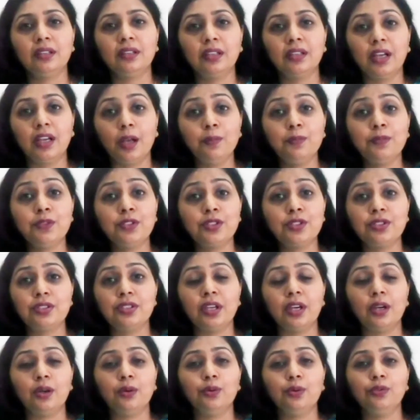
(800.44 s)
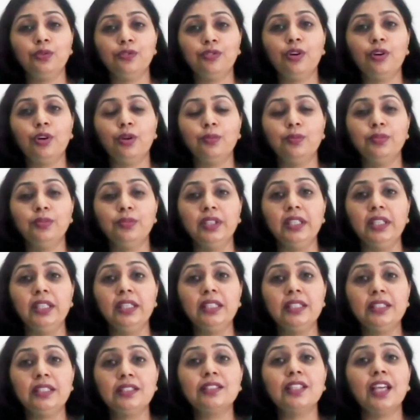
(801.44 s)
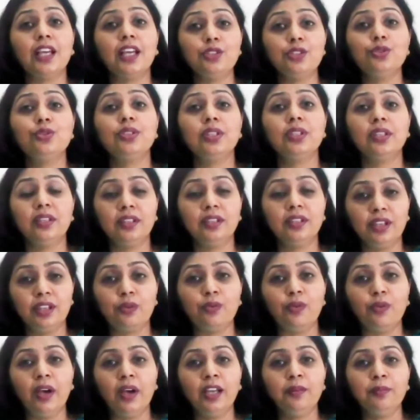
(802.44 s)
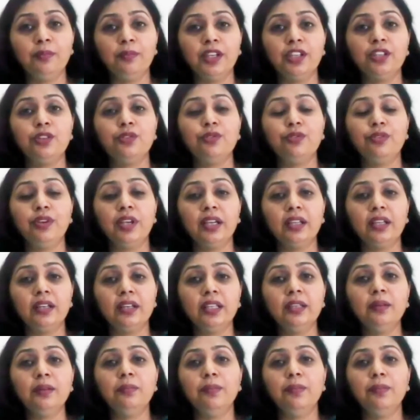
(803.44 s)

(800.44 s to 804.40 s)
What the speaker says: comes down from the statutory requirement wherein,